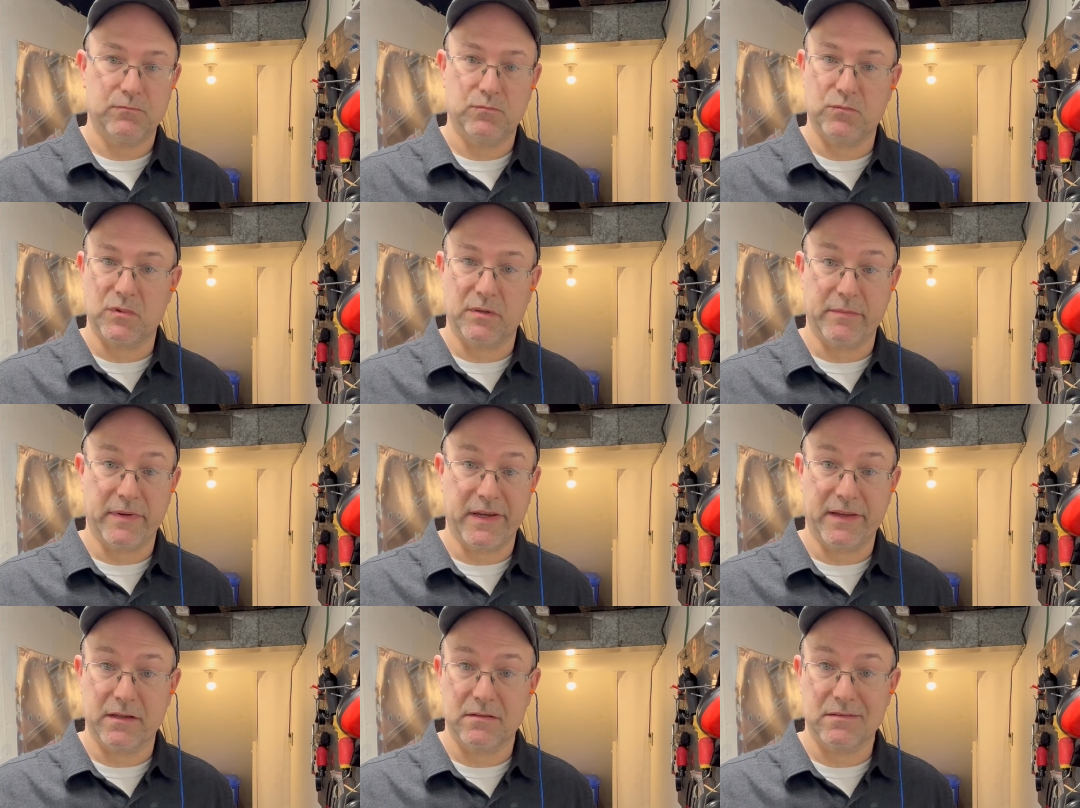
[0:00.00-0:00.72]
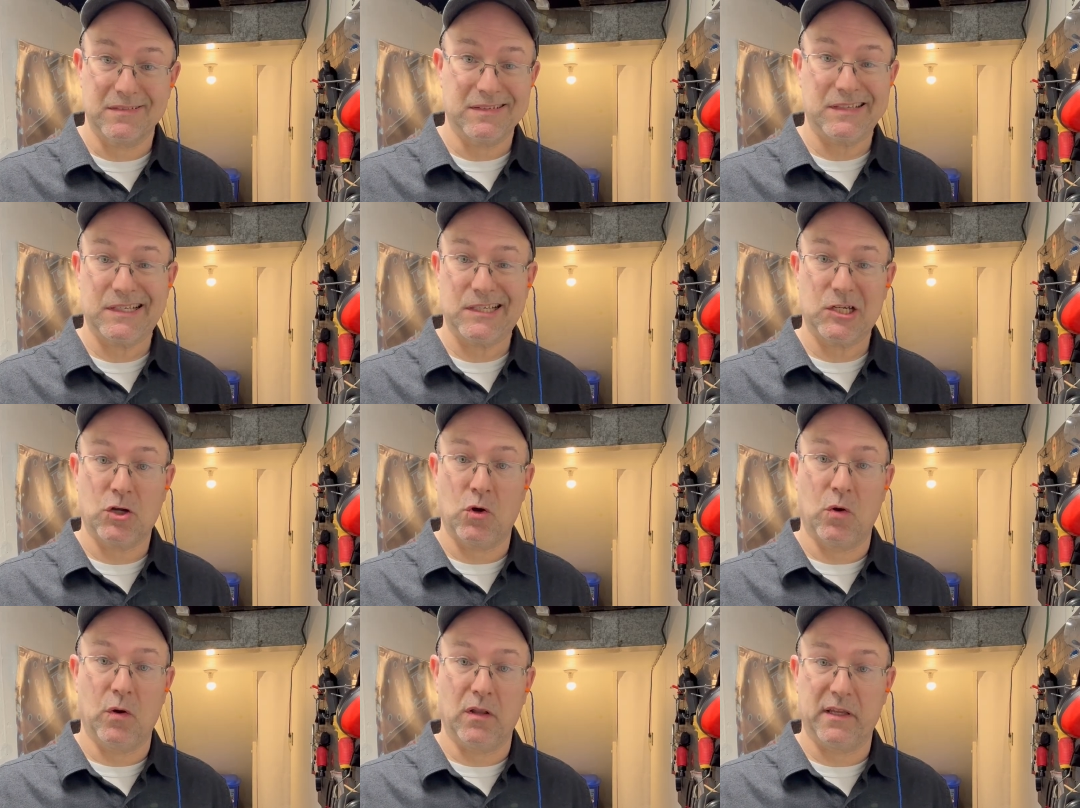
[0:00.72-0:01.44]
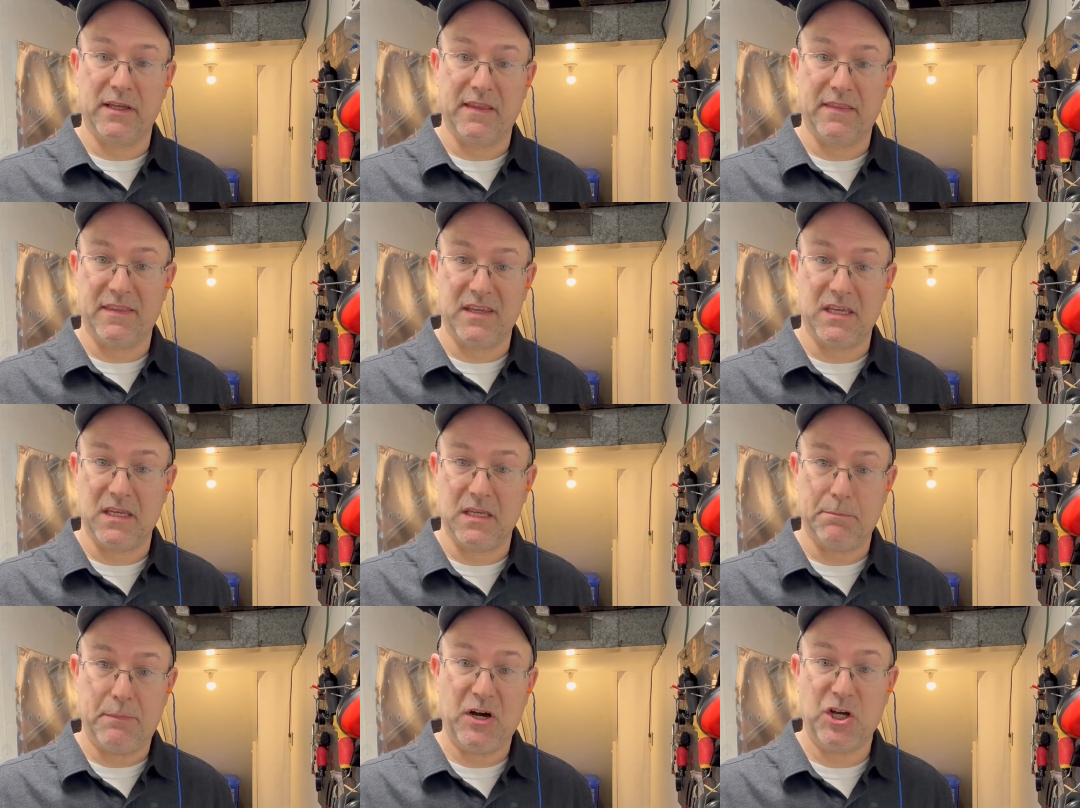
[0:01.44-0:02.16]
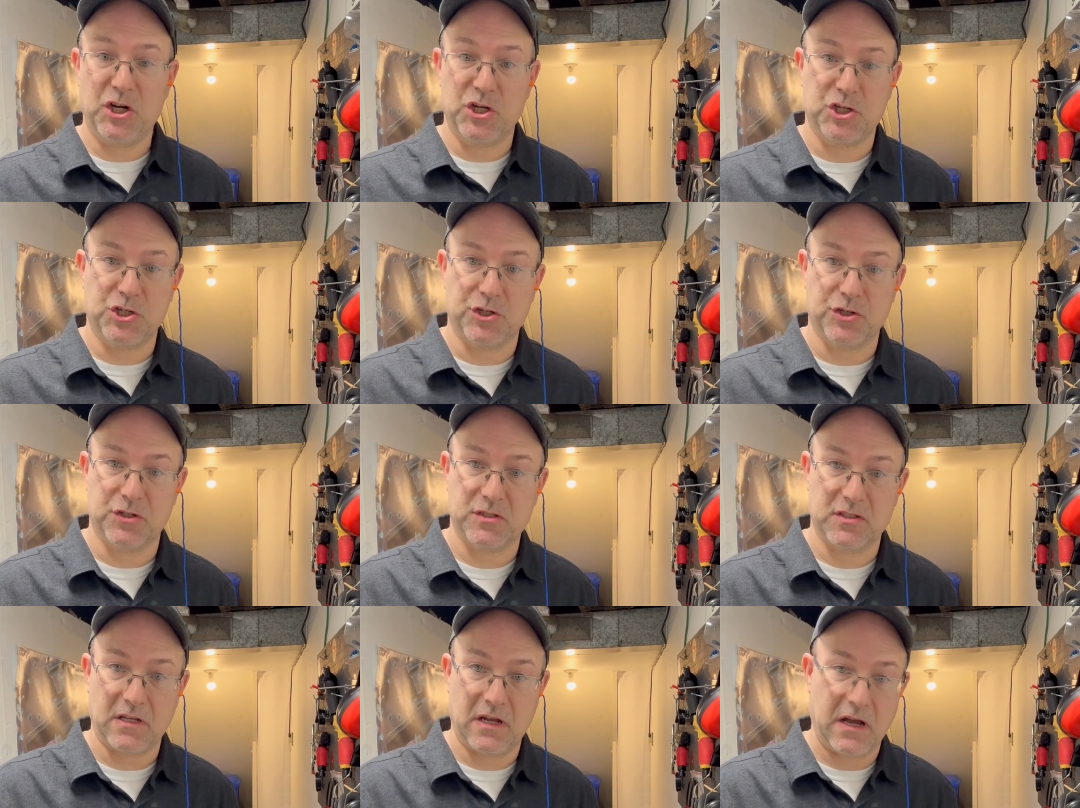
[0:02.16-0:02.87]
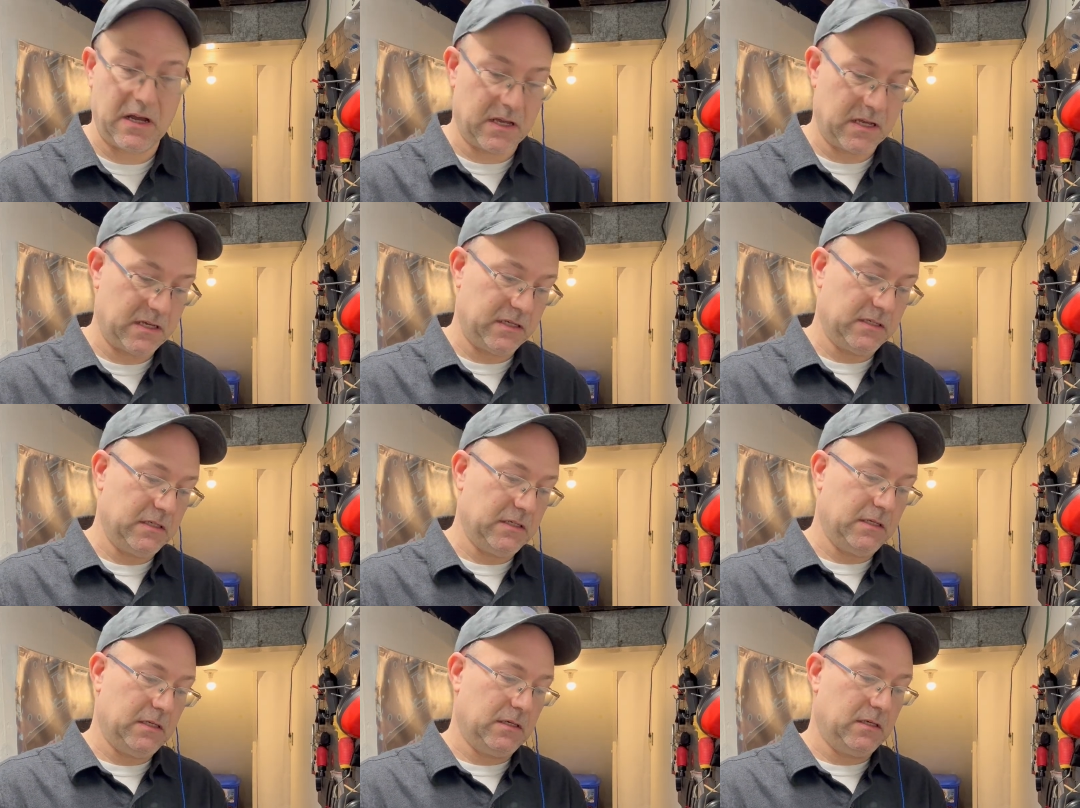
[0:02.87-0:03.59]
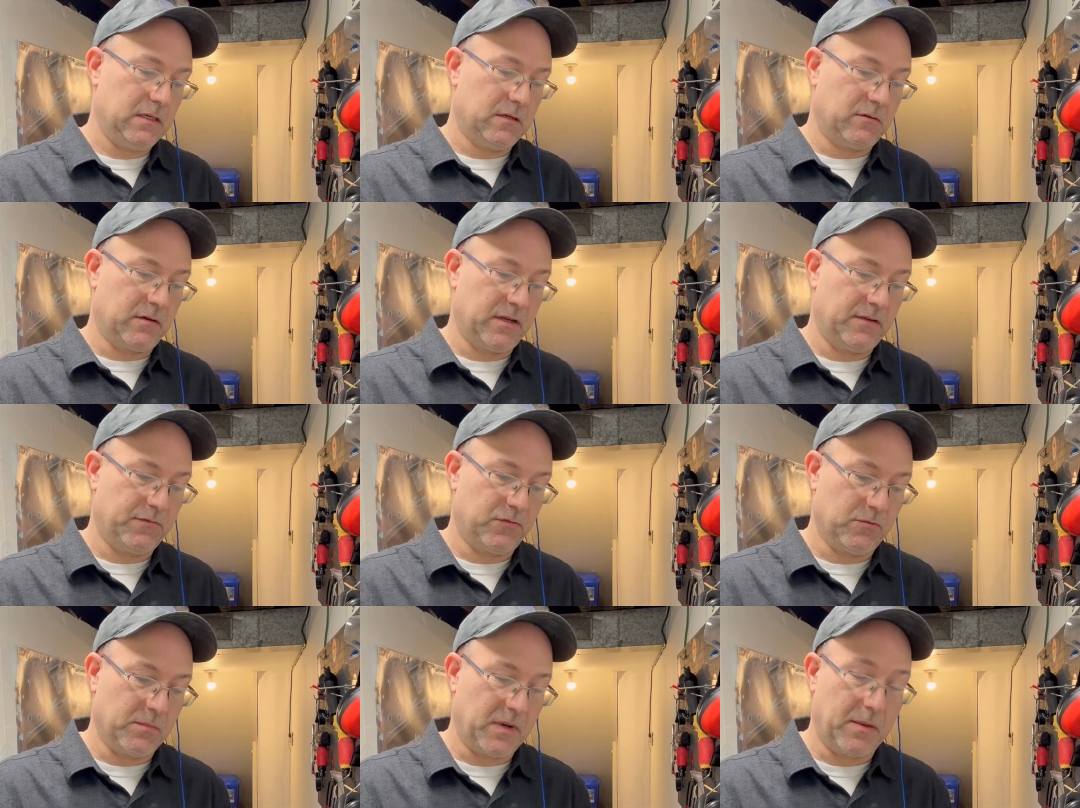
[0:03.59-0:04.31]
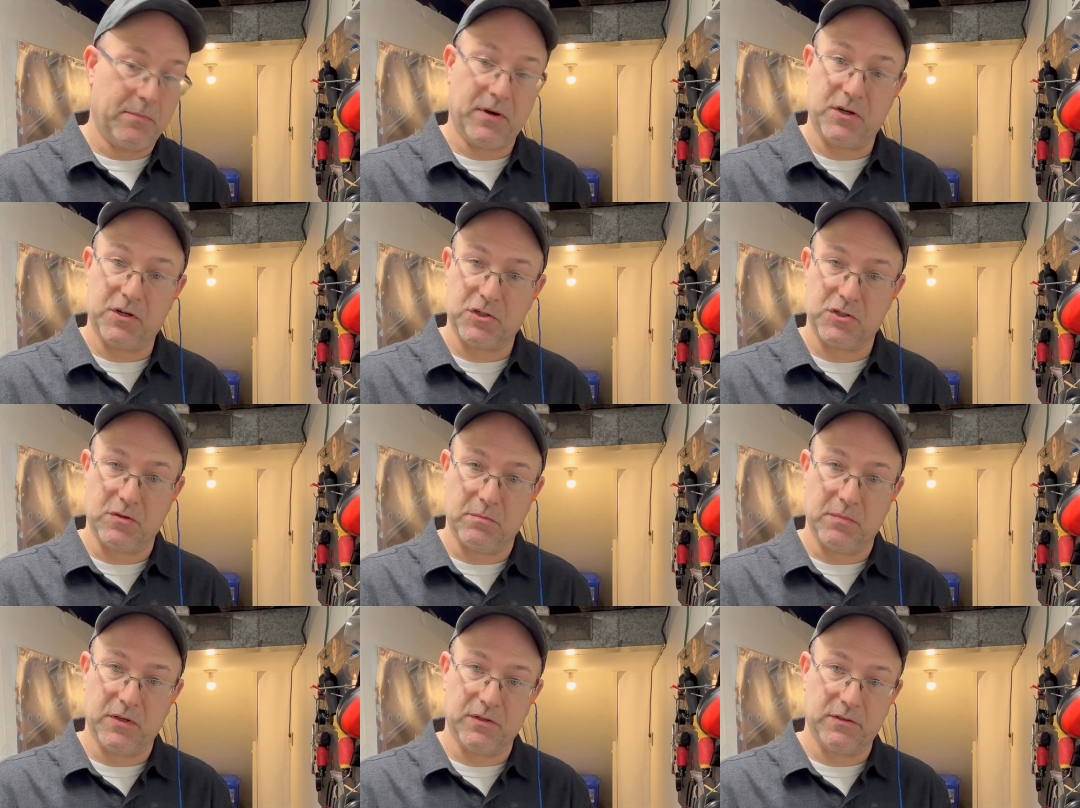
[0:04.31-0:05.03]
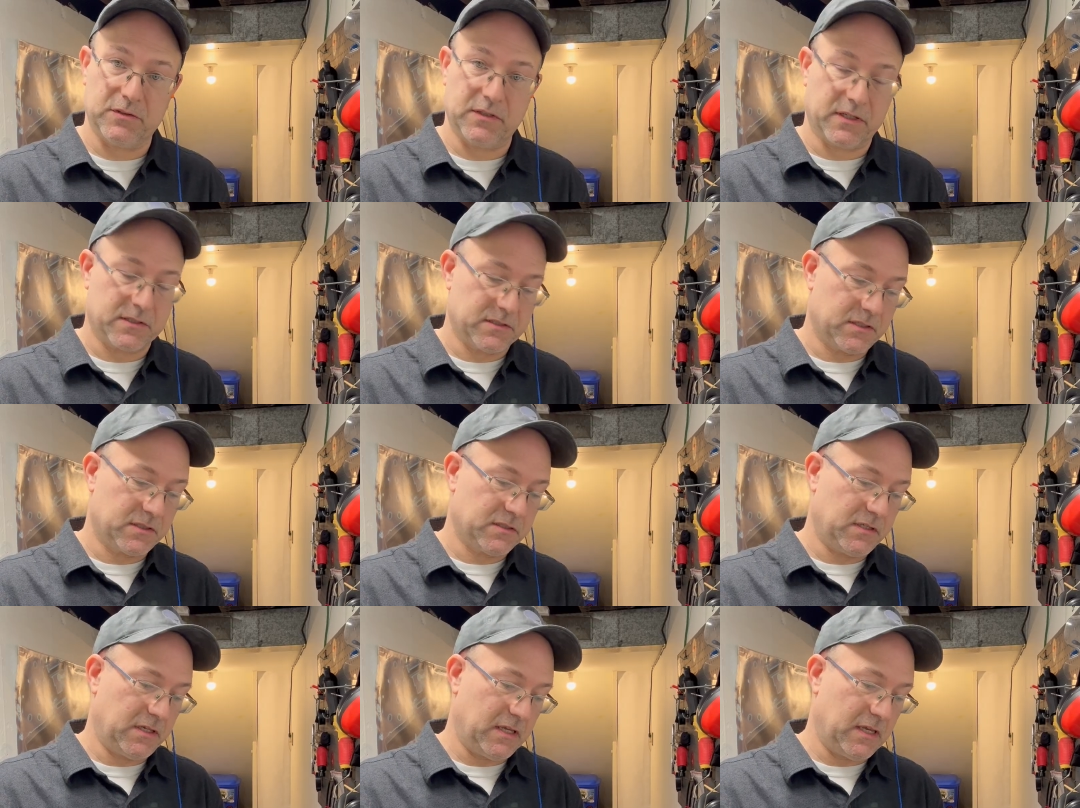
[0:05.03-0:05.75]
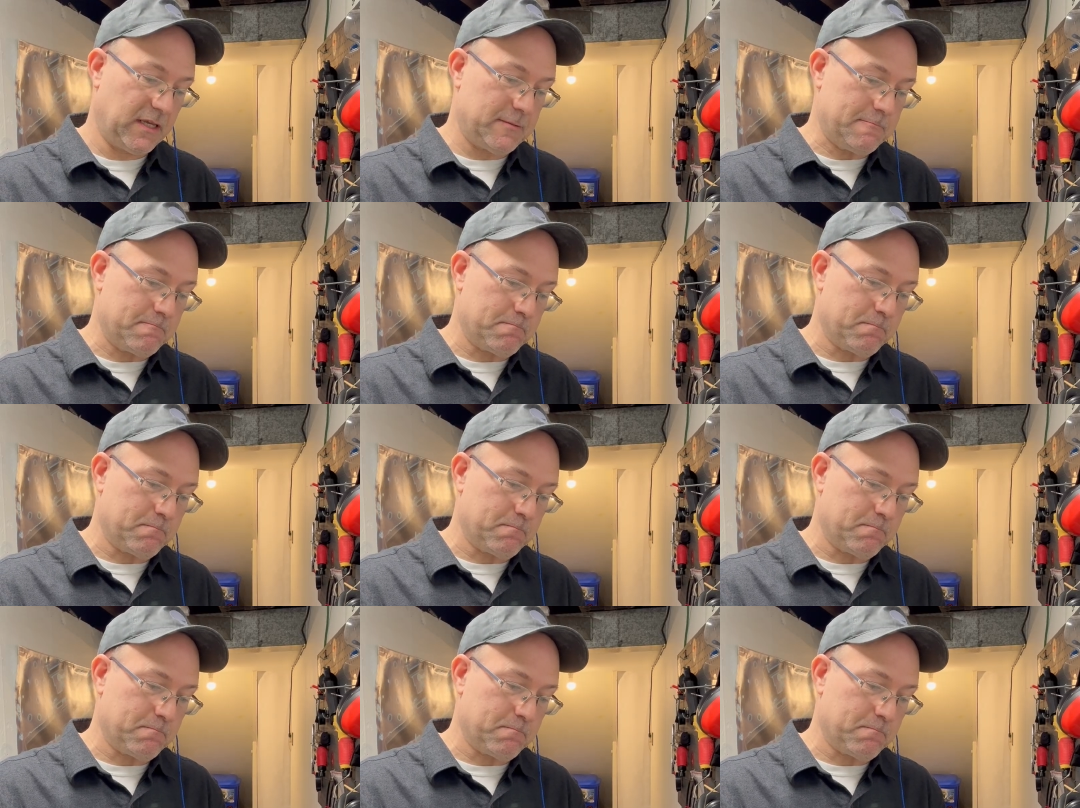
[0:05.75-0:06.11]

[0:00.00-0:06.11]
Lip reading: what am I calling the Punisher stock, right? For my Punisher build, X-68.